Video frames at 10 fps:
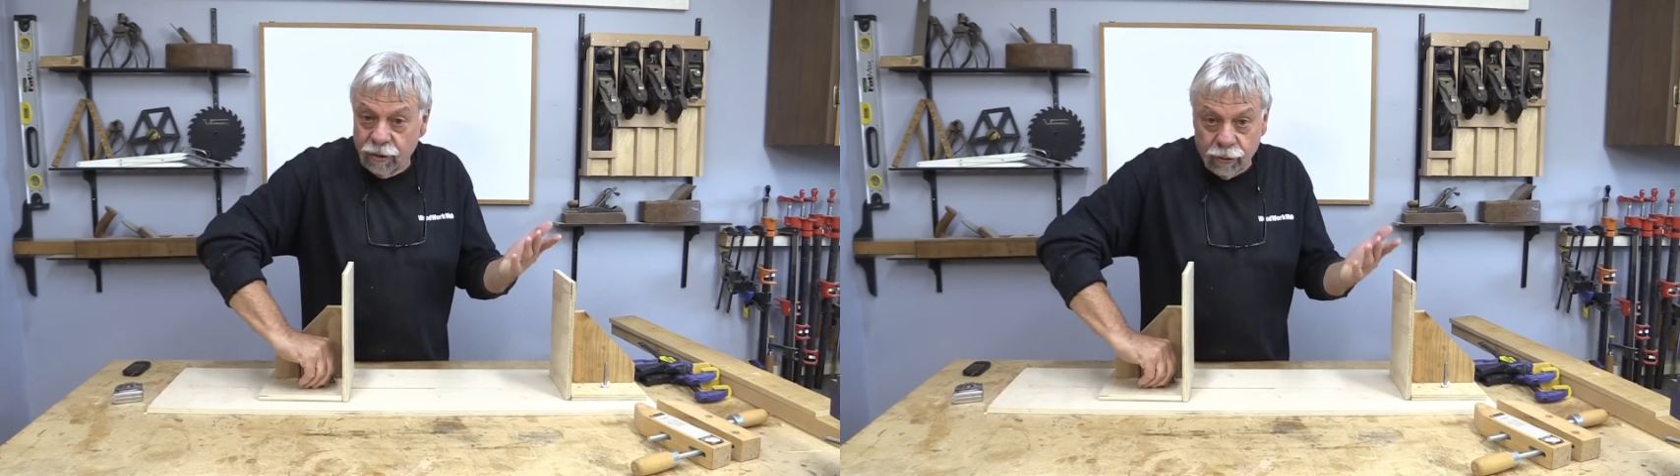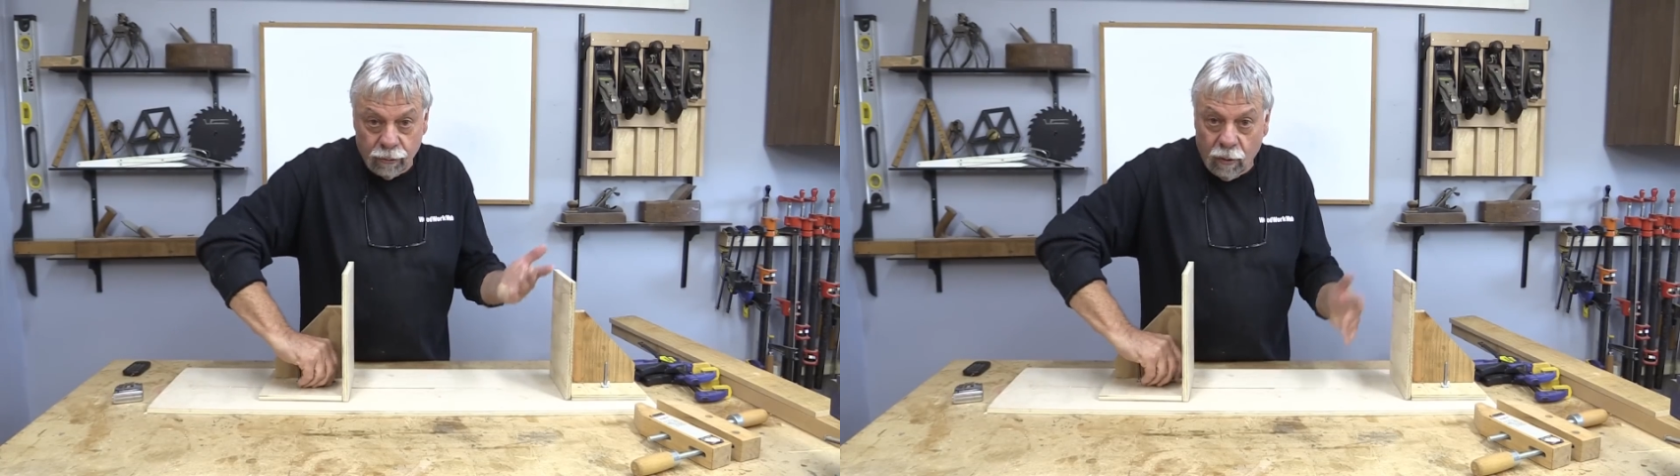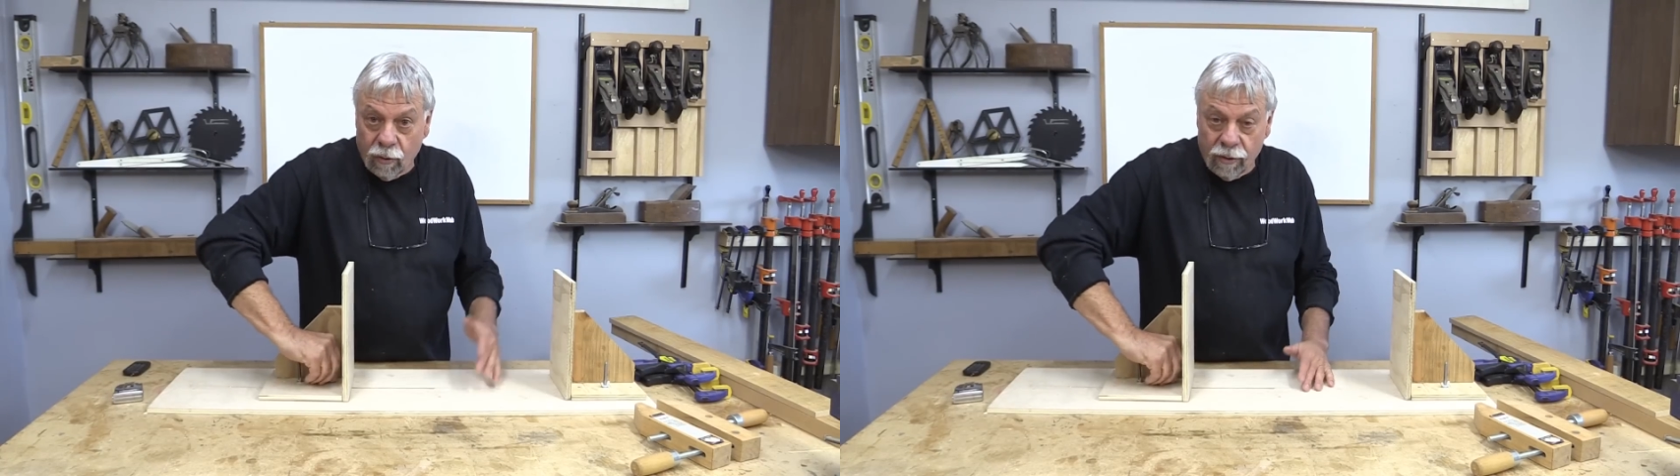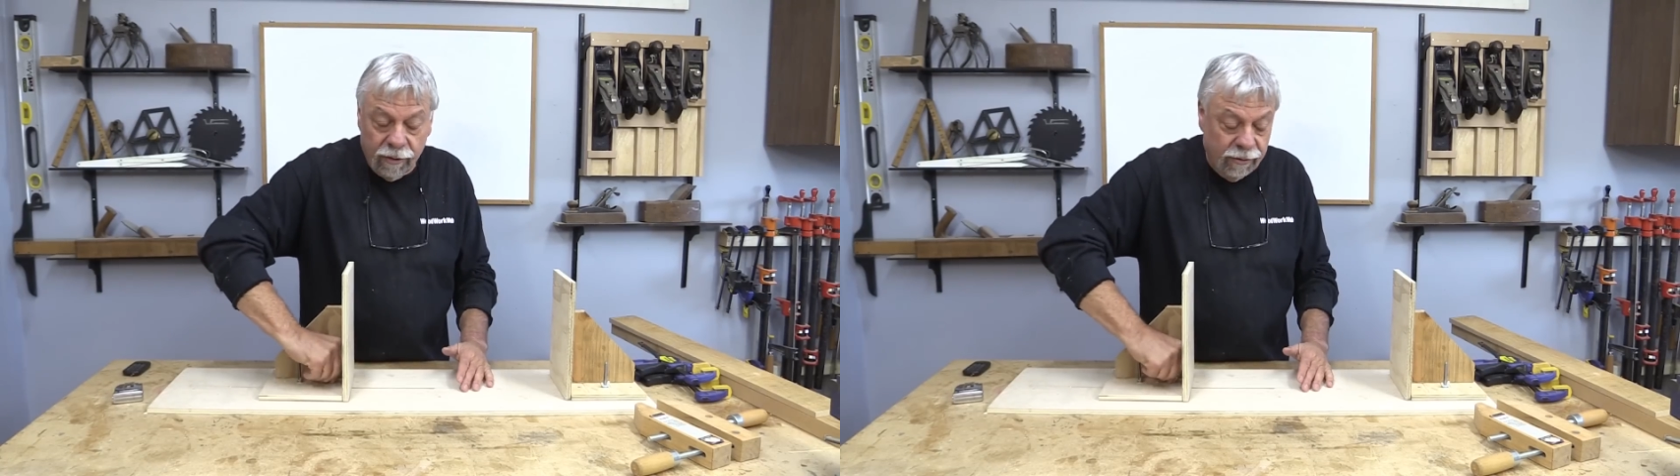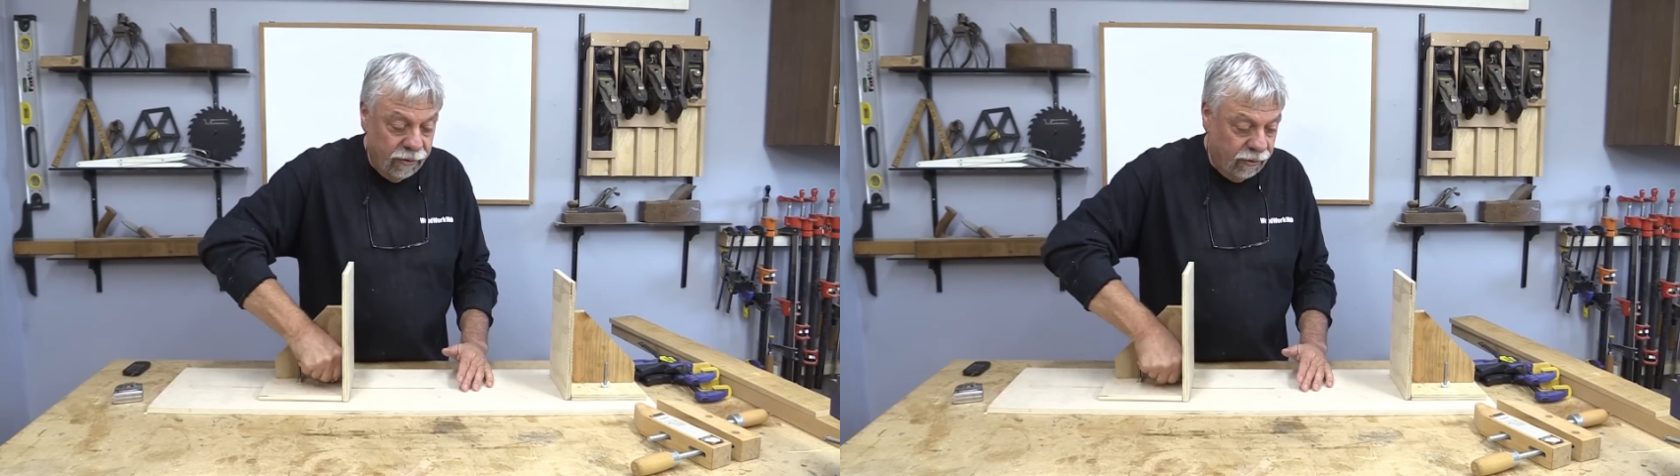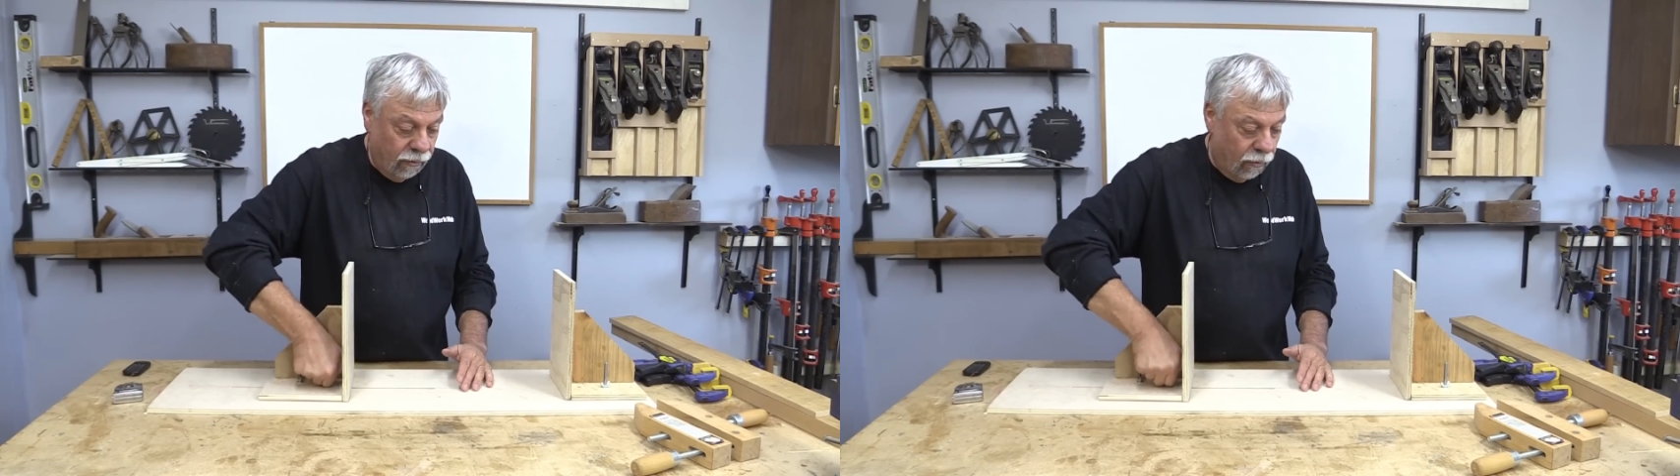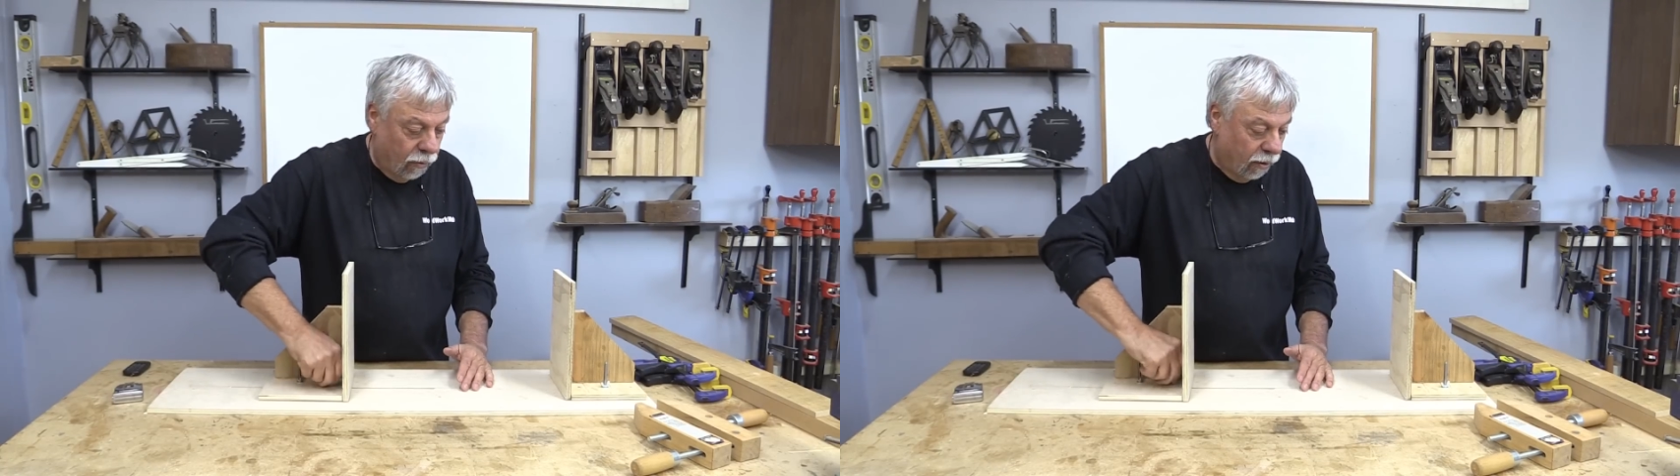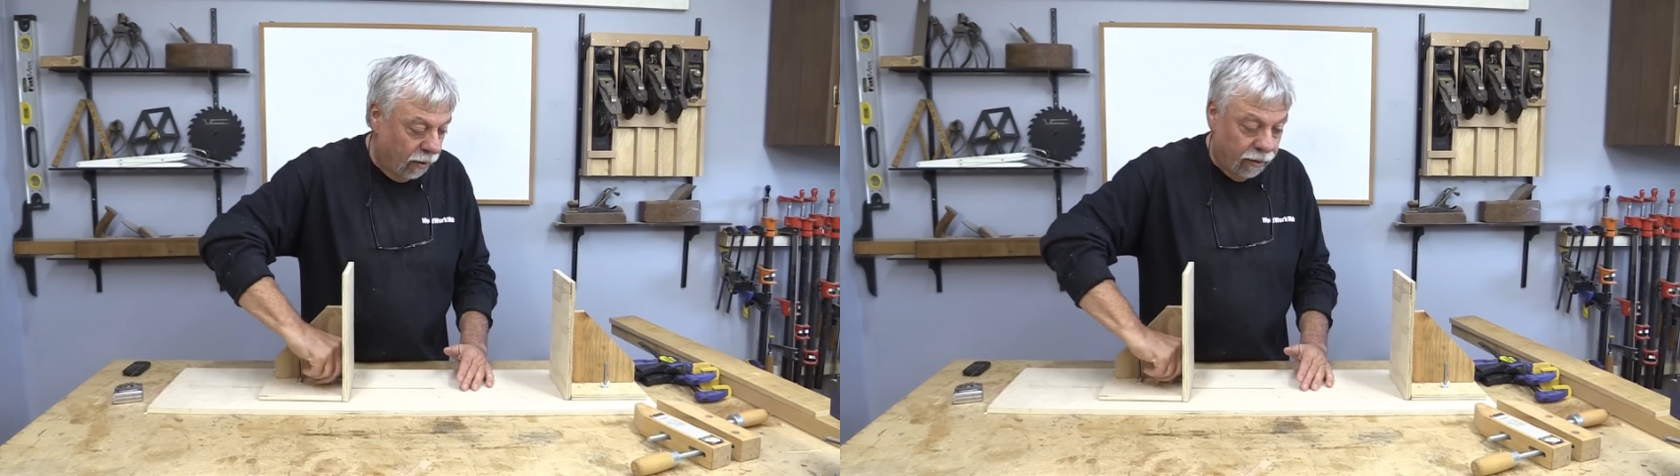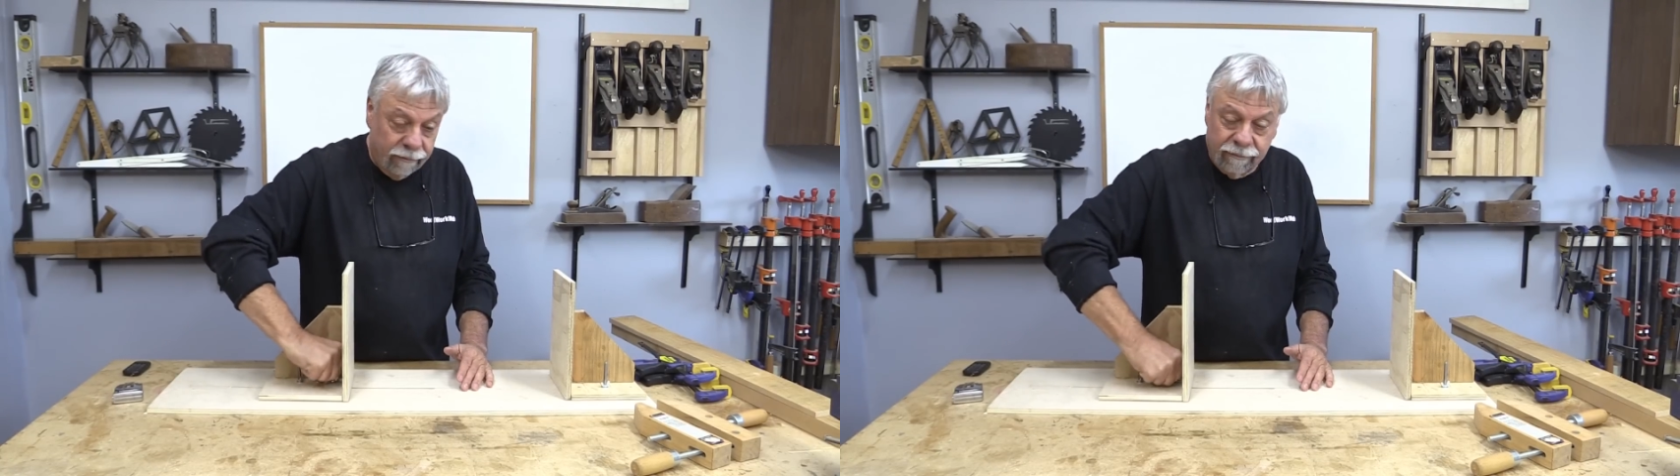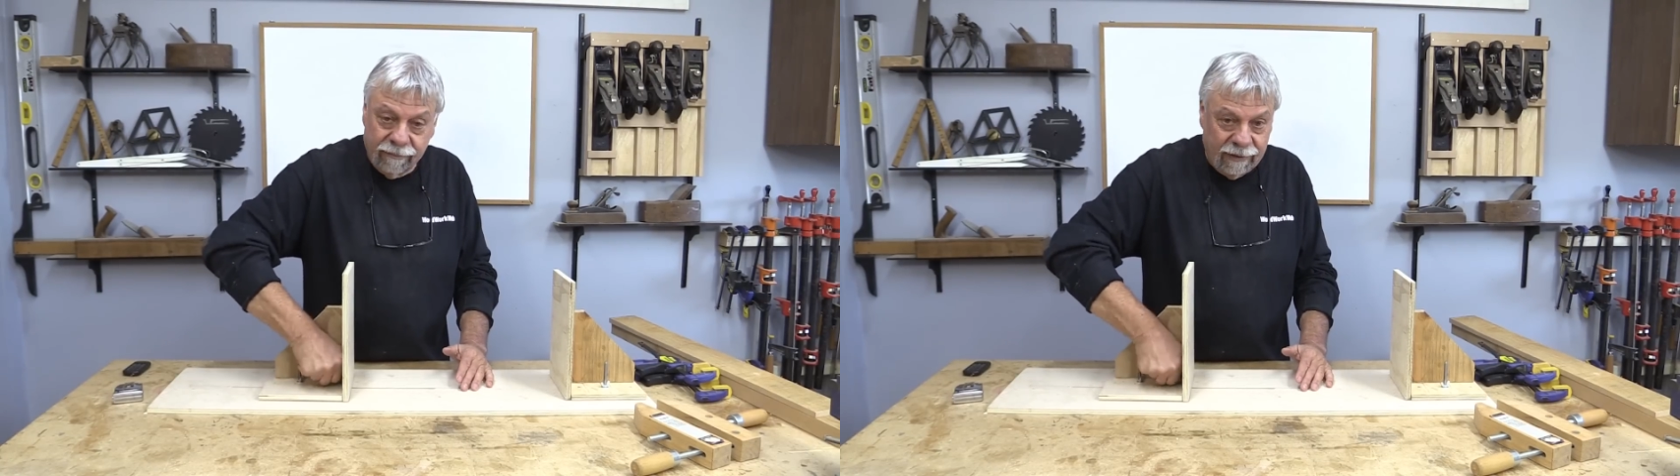drawers or